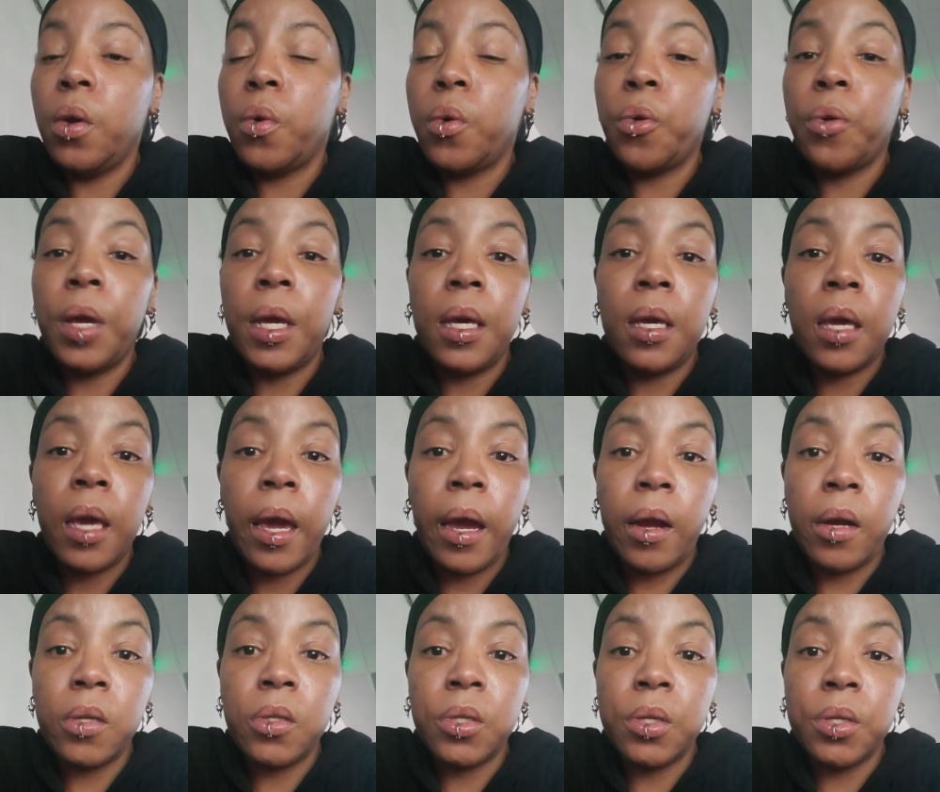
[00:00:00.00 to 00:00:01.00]
create
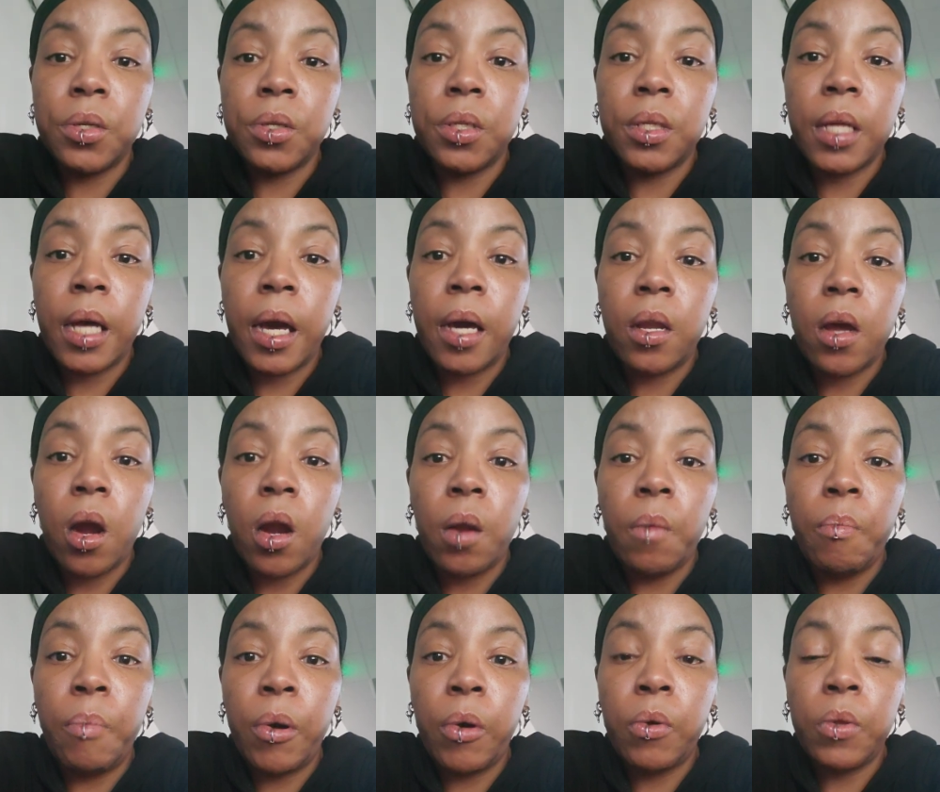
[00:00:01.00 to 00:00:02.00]
characters that are
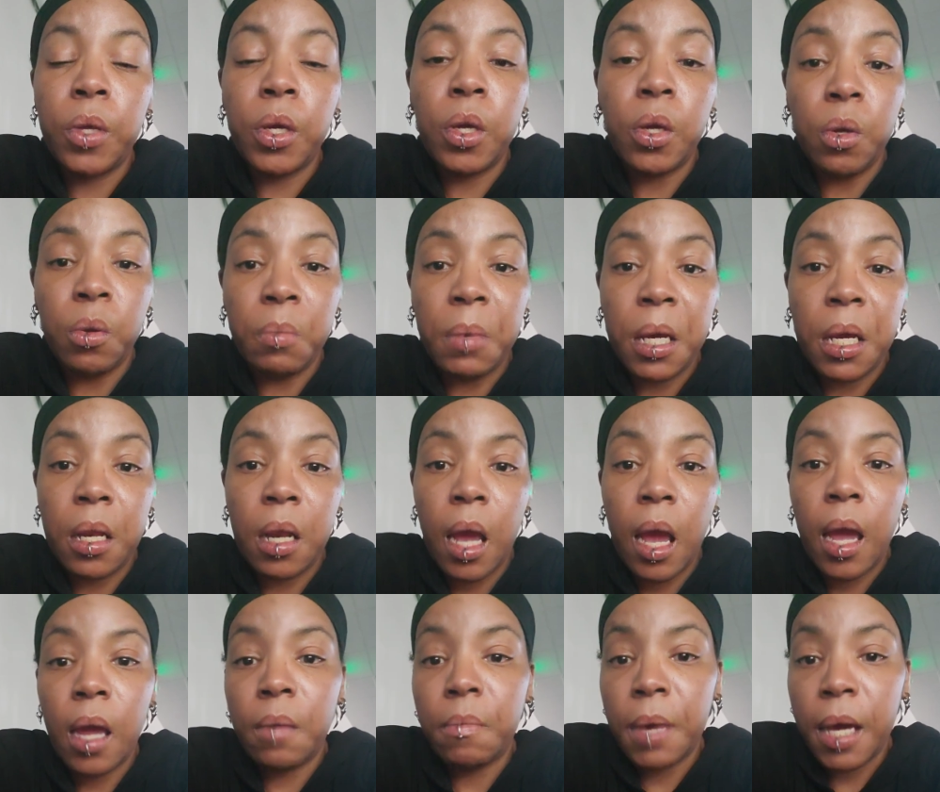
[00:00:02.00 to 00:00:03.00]
both human
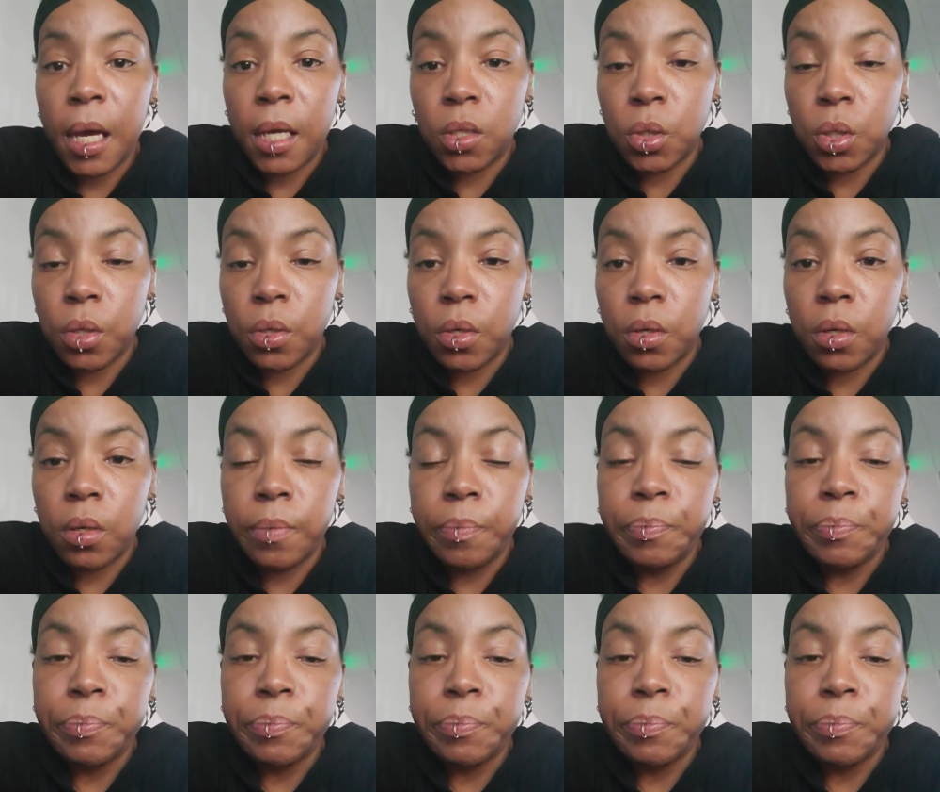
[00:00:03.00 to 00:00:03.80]
and magical?